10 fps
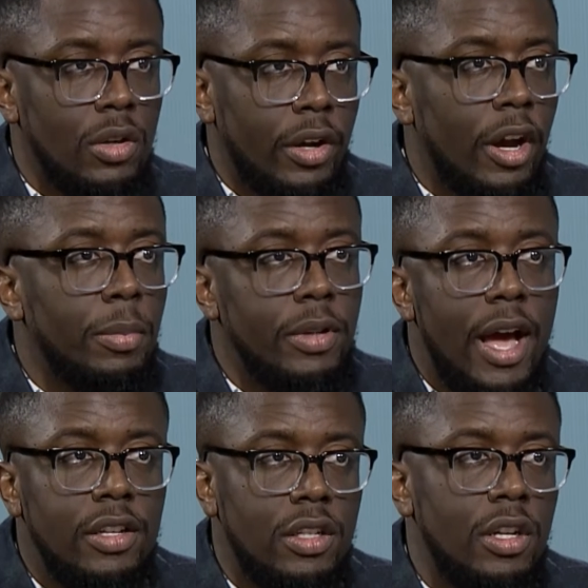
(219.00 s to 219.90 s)
Cup
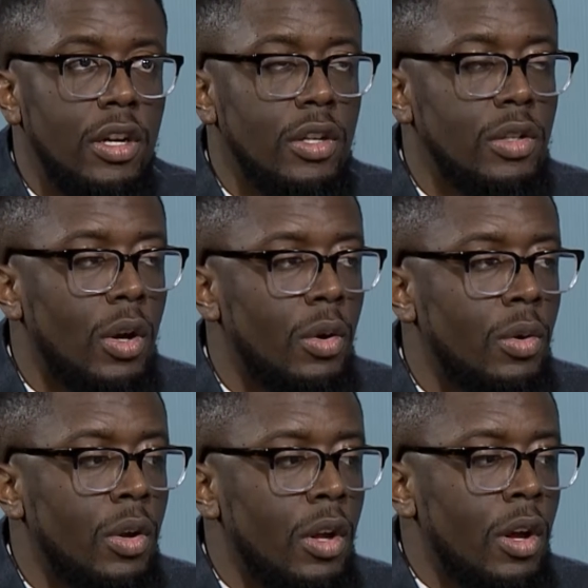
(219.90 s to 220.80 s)
last year.
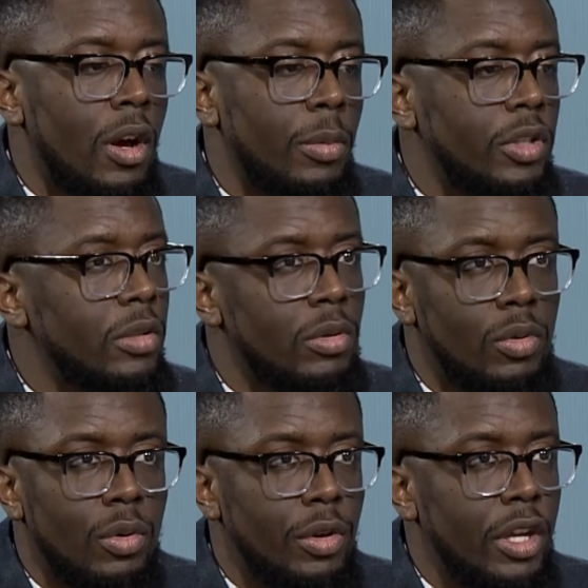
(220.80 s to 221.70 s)
So she's been
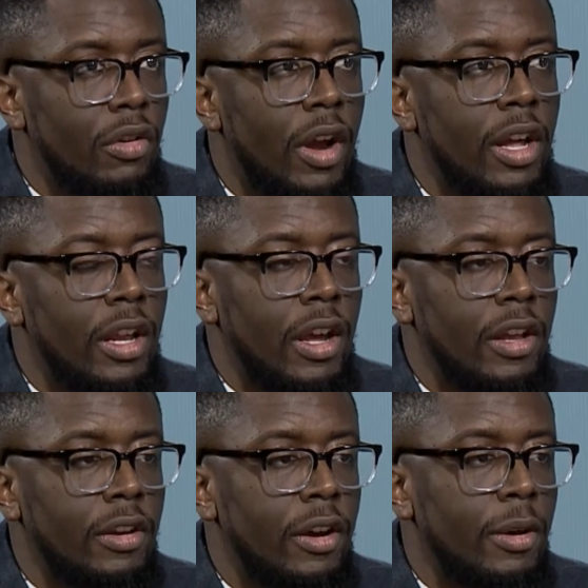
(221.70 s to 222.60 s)
doing really great,
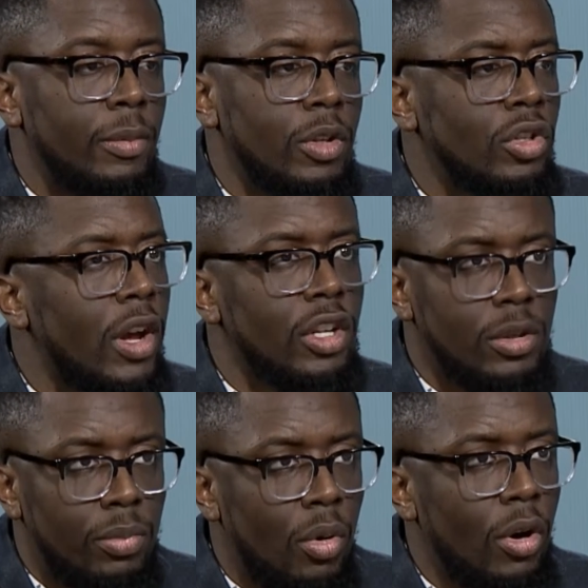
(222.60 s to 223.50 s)
and just trying to
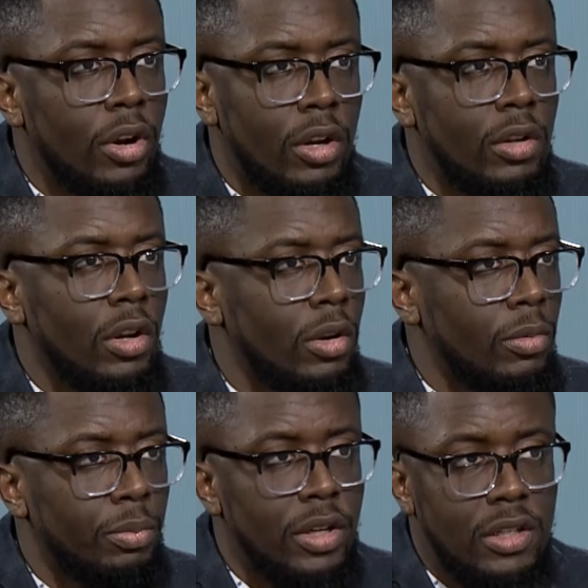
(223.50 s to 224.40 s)
support
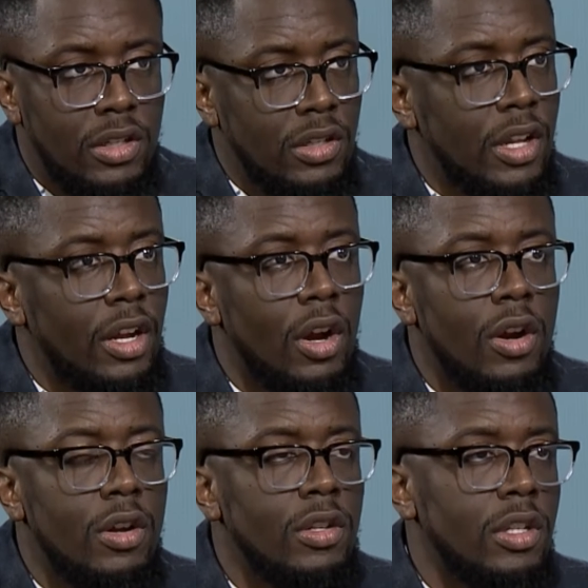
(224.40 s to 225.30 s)
businesses like
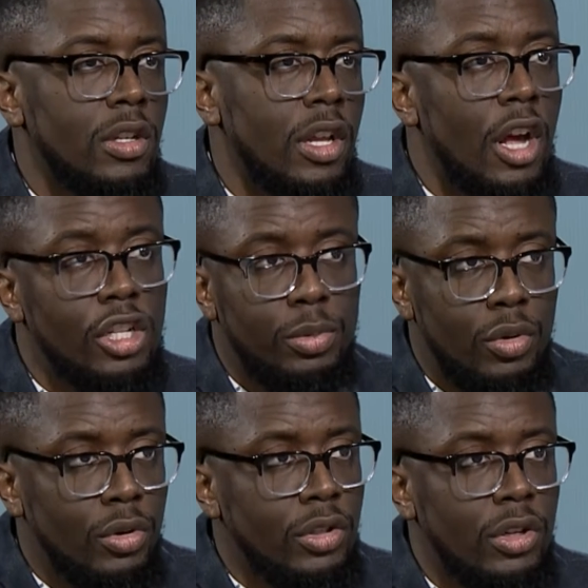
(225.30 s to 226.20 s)
hers and
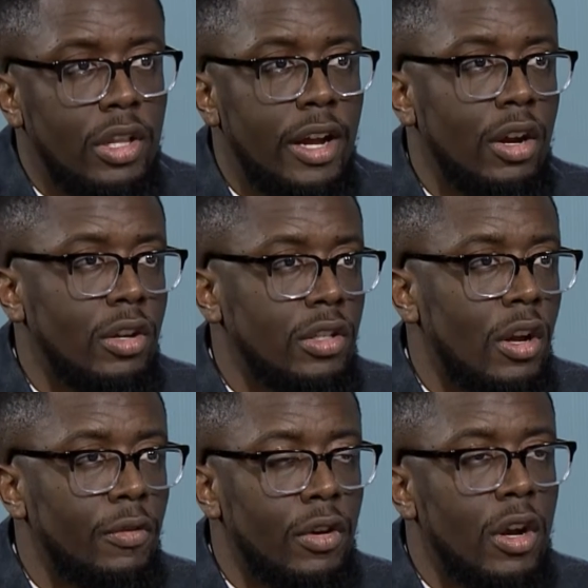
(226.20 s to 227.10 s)
entrepreneurs like
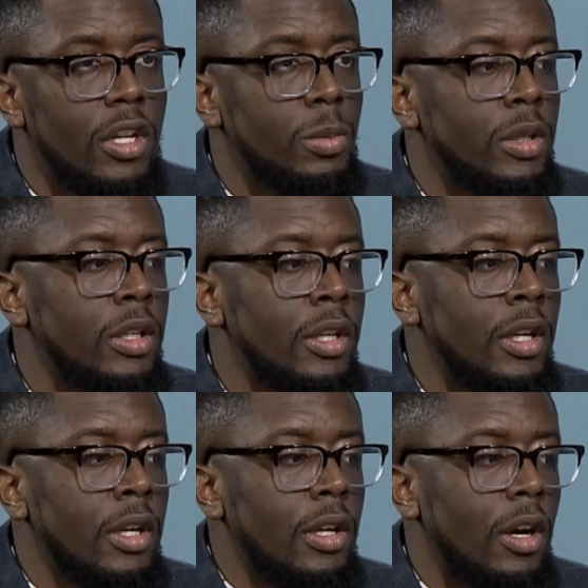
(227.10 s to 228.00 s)
herself and her husband,
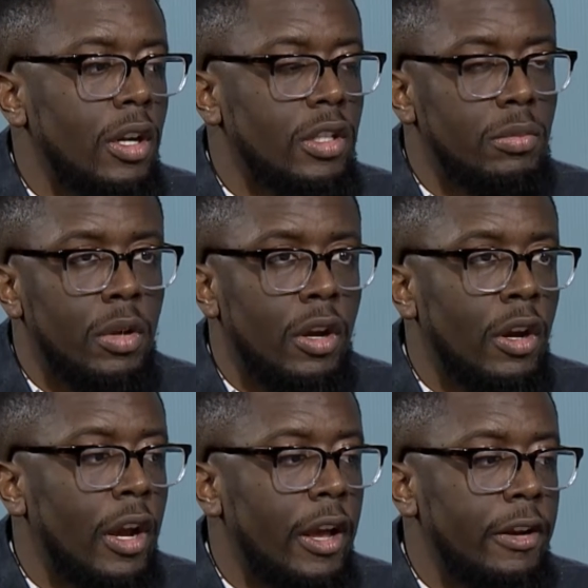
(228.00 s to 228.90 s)

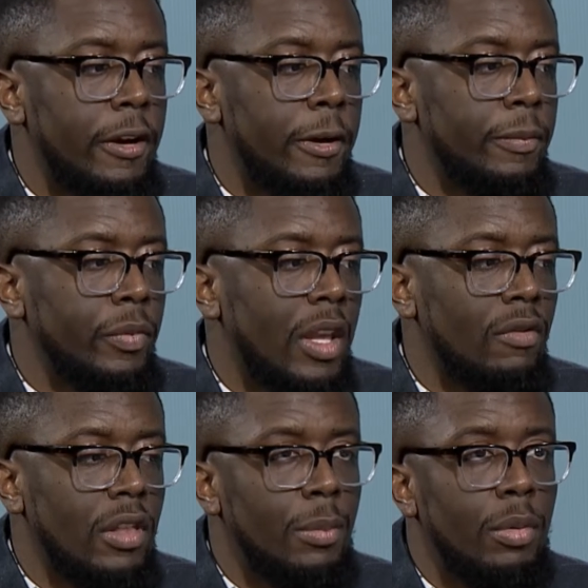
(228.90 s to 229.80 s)
Samir, and
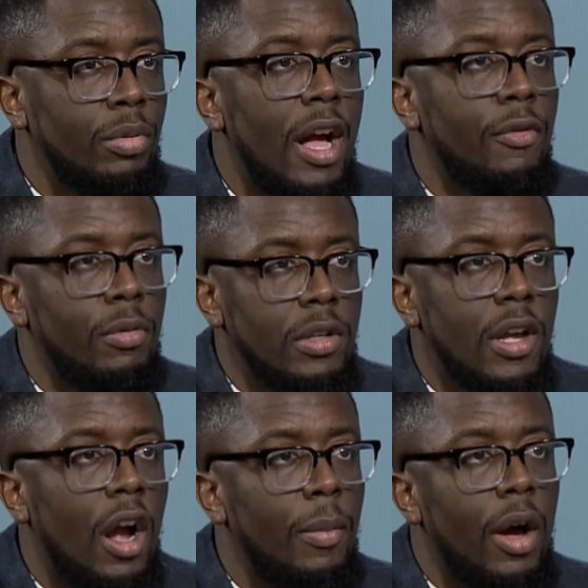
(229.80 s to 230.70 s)
giving them a platform to
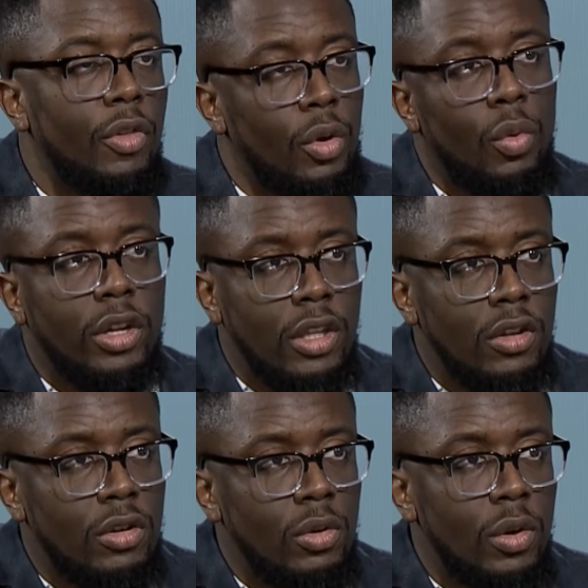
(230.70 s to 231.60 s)
talk about the work that
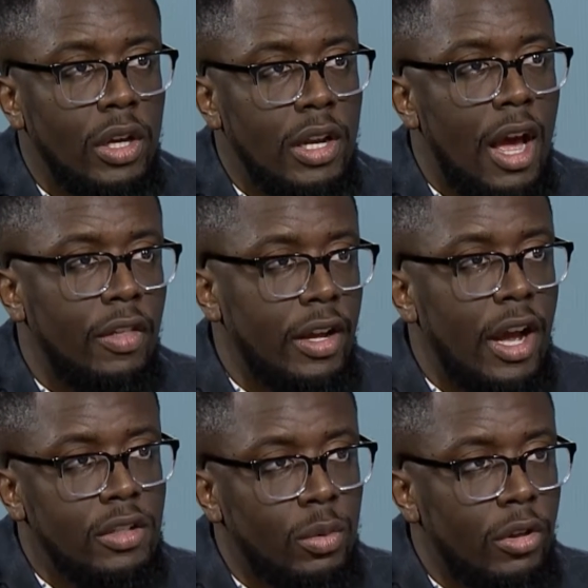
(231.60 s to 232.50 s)
they're doing and how they got to where they're